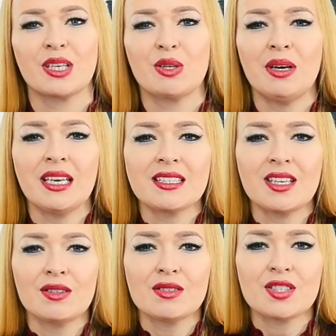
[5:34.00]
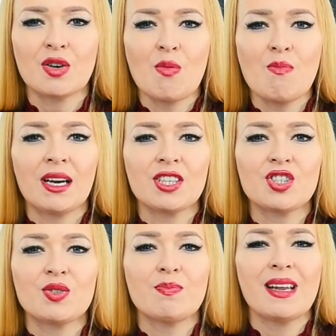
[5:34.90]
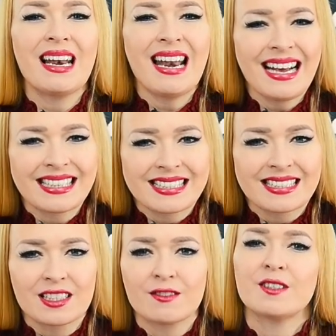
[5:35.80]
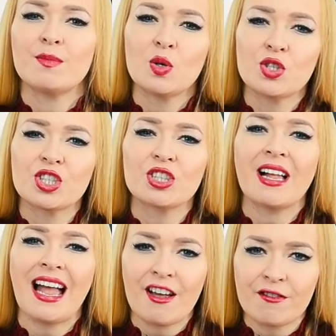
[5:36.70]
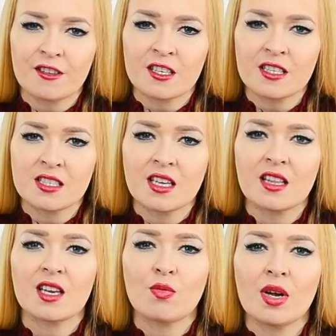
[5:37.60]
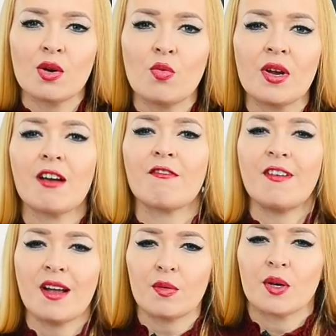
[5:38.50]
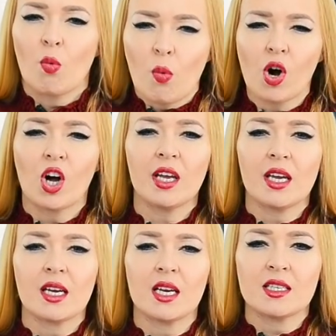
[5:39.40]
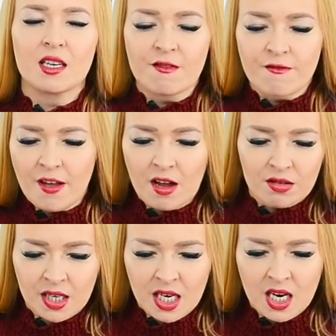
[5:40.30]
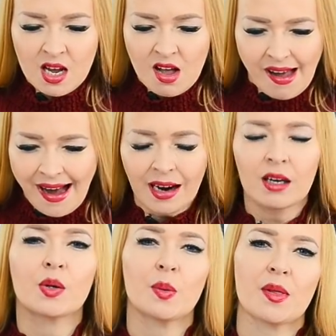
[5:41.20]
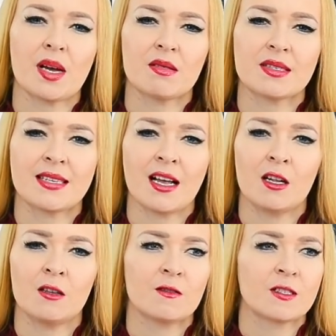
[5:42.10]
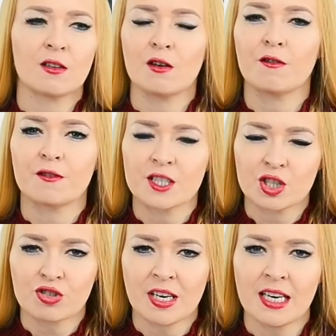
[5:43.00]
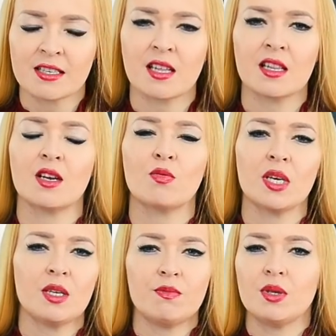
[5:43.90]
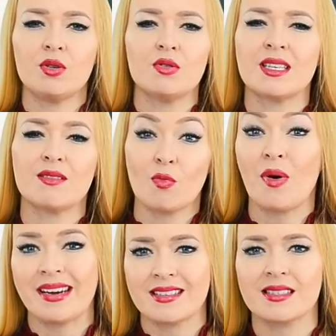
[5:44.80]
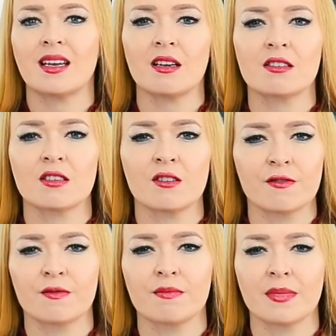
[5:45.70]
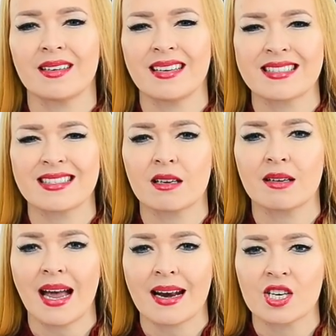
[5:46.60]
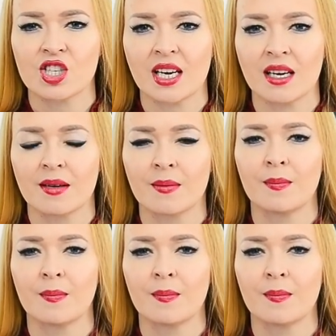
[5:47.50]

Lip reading: requires also much less of emotional effort than when we are very wired and very angry with ourselves or frustrated, and then we use and waste a lot of unnecessary energy.